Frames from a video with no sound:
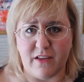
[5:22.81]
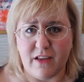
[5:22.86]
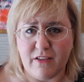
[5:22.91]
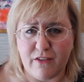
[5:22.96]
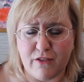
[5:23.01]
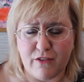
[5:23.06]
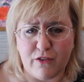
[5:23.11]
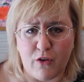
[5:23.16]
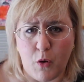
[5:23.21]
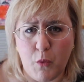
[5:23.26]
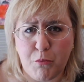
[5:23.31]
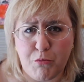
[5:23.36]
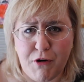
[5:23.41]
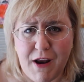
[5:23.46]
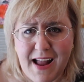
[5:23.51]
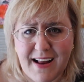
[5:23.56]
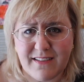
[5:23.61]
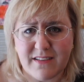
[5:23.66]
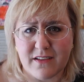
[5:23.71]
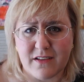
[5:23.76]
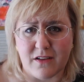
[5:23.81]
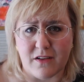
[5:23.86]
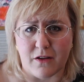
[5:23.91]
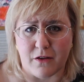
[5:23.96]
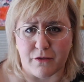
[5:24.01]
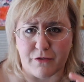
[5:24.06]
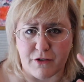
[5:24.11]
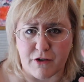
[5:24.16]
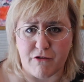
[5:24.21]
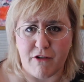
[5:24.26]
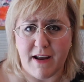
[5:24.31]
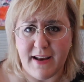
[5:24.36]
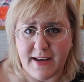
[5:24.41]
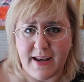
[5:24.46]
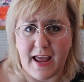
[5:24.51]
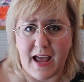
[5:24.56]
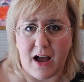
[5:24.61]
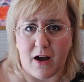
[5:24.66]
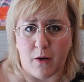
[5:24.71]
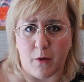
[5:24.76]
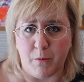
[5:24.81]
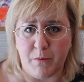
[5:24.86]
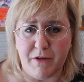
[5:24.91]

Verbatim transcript: It's so practical for right now.